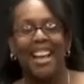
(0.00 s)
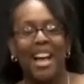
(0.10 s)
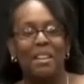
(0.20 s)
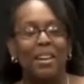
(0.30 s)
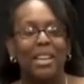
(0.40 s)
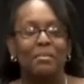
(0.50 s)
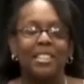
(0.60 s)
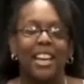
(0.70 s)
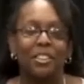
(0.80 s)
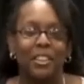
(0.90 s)
Hi, my name
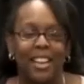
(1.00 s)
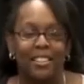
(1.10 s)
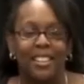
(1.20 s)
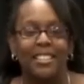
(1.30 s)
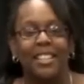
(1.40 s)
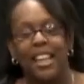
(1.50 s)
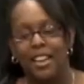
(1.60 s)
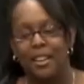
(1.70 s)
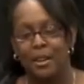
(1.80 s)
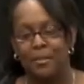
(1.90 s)
is Heather Harris,
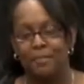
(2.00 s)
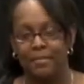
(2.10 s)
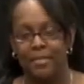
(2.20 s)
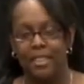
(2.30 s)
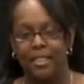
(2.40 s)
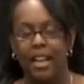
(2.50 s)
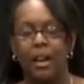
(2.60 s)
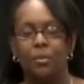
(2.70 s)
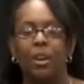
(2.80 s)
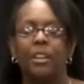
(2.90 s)
and
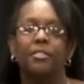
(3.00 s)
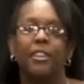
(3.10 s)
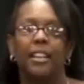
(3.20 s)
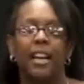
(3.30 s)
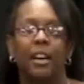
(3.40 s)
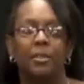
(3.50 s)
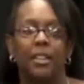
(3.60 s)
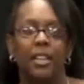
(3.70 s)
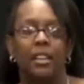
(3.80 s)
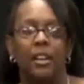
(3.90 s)
I want to find
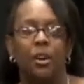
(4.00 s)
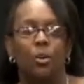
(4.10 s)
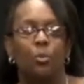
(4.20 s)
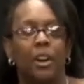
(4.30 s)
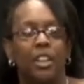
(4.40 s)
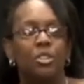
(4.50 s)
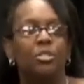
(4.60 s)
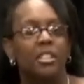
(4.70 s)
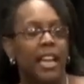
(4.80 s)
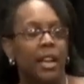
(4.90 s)
out, what do you
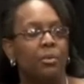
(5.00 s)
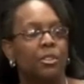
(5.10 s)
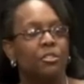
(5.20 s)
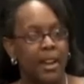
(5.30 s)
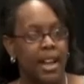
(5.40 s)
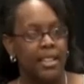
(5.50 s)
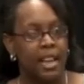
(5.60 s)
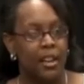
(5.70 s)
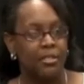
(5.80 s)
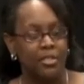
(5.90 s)
say when you find
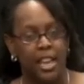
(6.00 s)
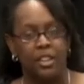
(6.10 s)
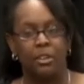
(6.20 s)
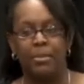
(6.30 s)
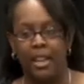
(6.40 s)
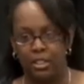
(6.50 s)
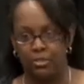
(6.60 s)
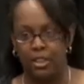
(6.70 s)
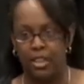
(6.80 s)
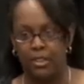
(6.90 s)
out that your
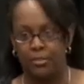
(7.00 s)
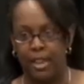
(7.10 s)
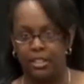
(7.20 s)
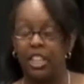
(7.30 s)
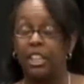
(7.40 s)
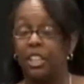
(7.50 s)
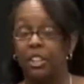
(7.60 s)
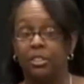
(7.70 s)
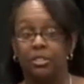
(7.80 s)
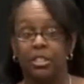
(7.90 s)
best friend of like 10
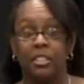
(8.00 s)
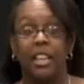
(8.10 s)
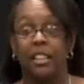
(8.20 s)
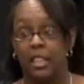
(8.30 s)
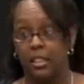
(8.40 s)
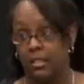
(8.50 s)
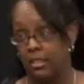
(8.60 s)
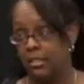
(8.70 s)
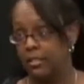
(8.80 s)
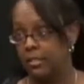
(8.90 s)
years is an
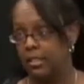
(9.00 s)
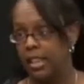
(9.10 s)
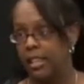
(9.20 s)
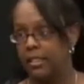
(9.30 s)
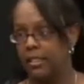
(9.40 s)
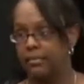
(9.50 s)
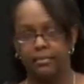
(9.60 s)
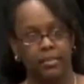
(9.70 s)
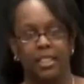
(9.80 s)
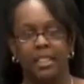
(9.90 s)
atheist? Like,
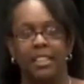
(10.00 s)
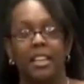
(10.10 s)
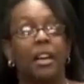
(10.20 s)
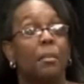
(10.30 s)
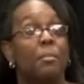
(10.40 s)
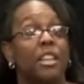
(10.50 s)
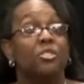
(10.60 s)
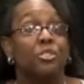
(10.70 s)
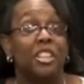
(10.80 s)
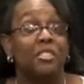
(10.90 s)

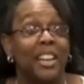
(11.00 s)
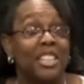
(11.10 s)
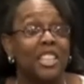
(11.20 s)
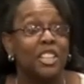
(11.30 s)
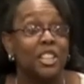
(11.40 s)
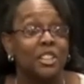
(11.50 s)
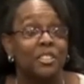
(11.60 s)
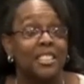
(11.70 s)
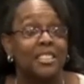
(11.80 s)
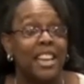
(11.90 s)
best friend of like 10
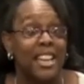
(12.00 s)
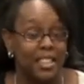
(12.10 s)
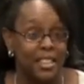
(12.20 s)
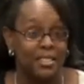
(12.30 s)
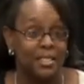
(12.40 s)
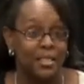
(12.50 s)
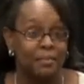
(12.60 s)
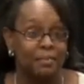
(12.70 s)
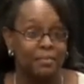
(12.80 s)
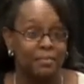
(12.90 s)
years is an atheist.
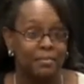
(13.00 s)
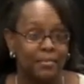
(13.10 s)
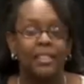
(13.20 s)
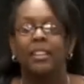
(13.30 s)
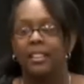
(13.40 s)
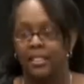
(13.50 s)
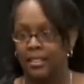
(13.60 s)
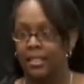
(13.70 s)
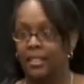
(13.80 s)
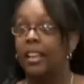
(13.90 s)

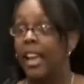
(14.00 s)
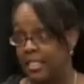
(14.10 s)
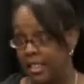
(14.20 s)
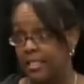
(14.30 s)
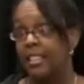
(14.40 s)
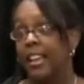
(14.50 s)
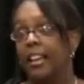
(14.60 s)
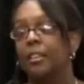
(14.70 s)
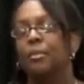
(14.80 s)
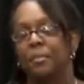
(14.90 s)
Atheist, yeah.